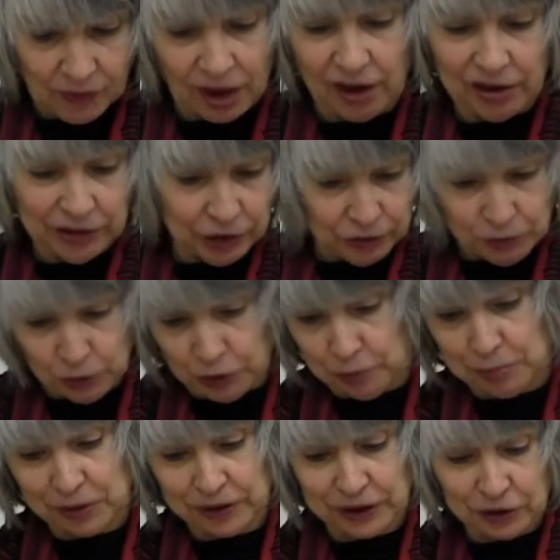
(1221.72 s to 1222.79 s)
and therefore the
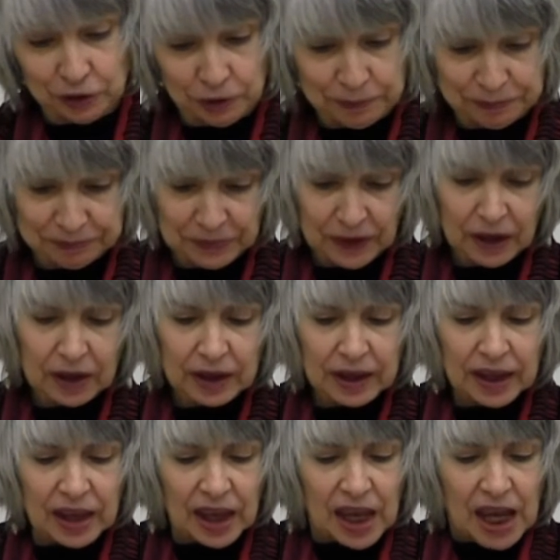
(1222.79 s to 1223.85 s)
political
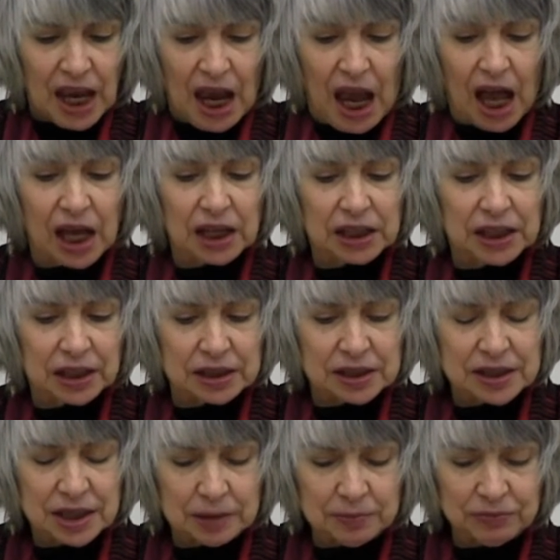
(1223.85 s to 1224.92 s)
Yet
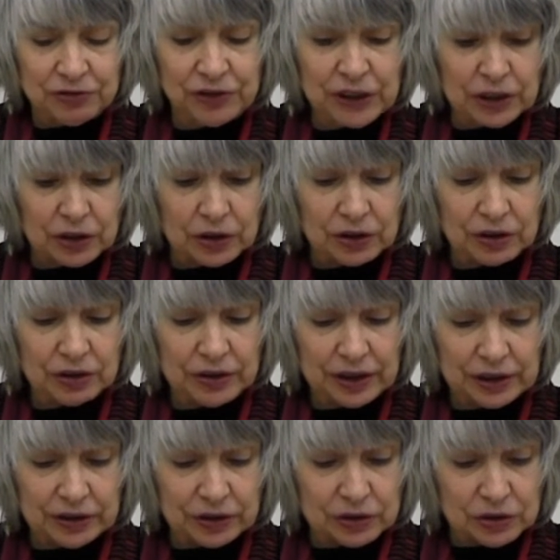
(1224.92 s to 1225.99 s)
some fear
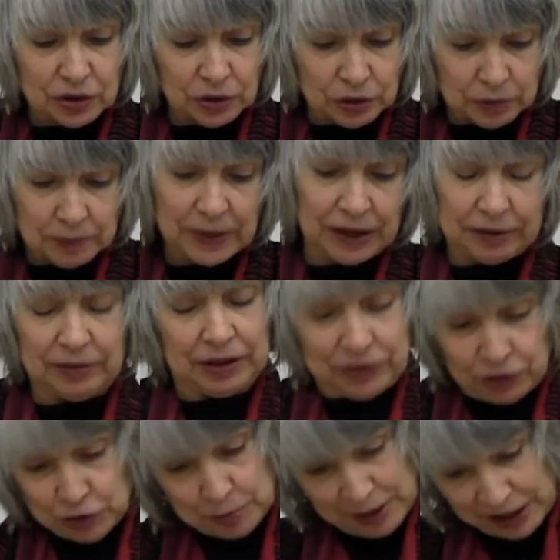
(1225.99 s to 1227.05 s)
that the term, yet,
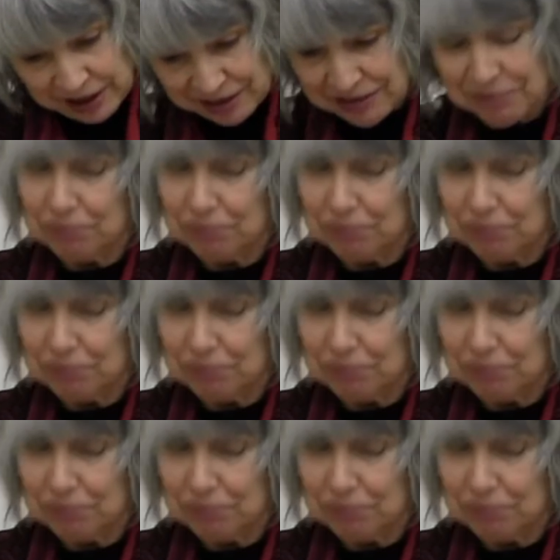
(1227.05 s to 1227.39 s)
excuse me,